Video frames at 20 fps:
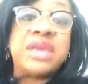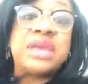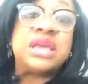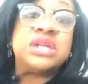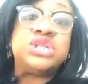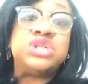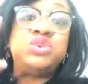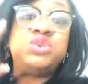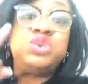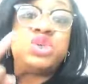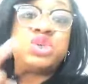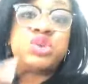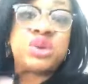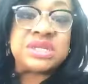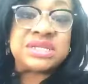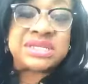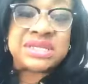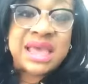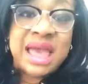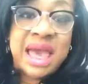because you
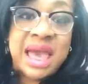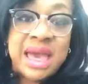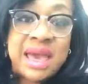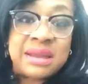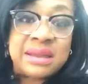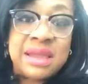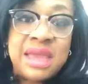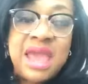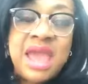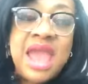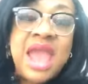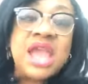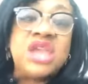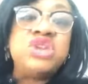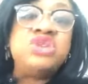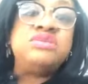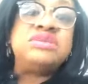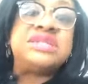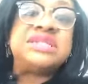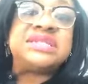trust God
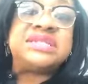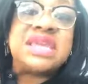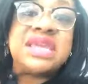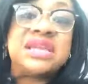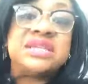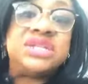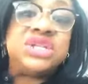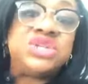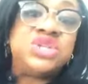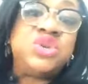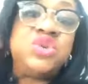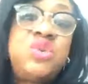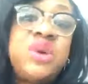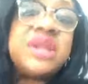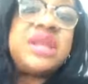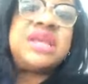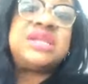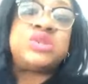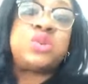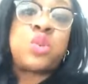and you seek to do
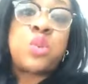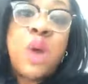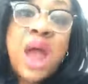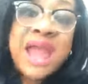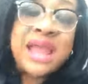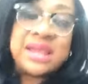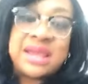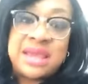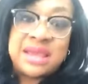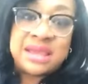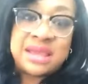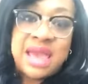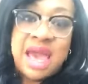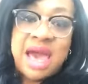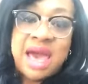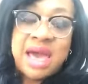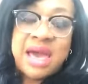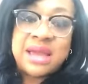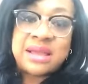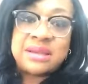what is right in God.
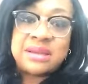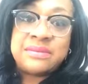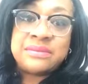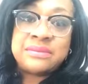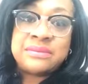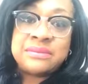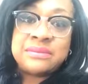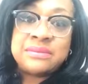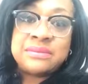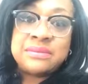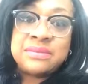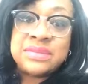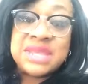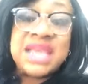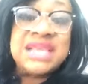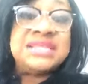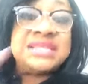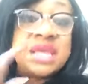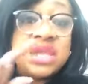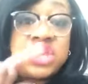
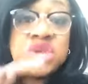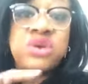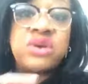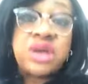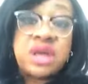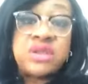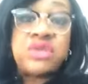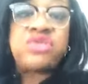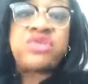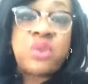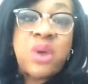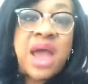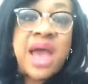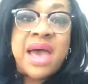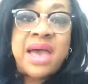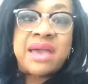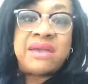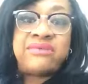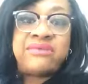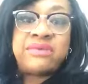He said, you're going to
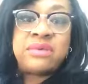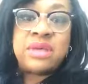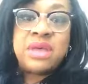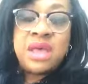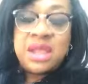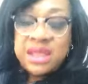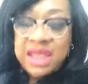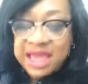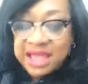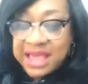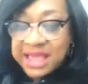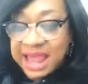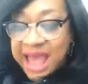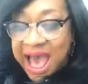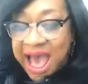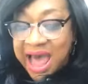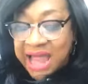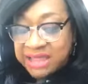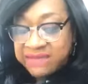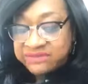thrive like an
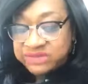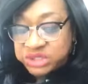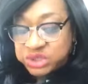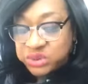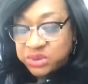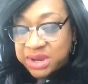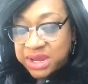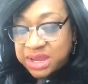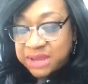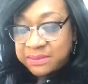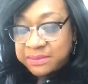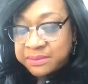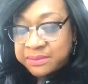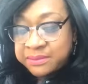olive tree.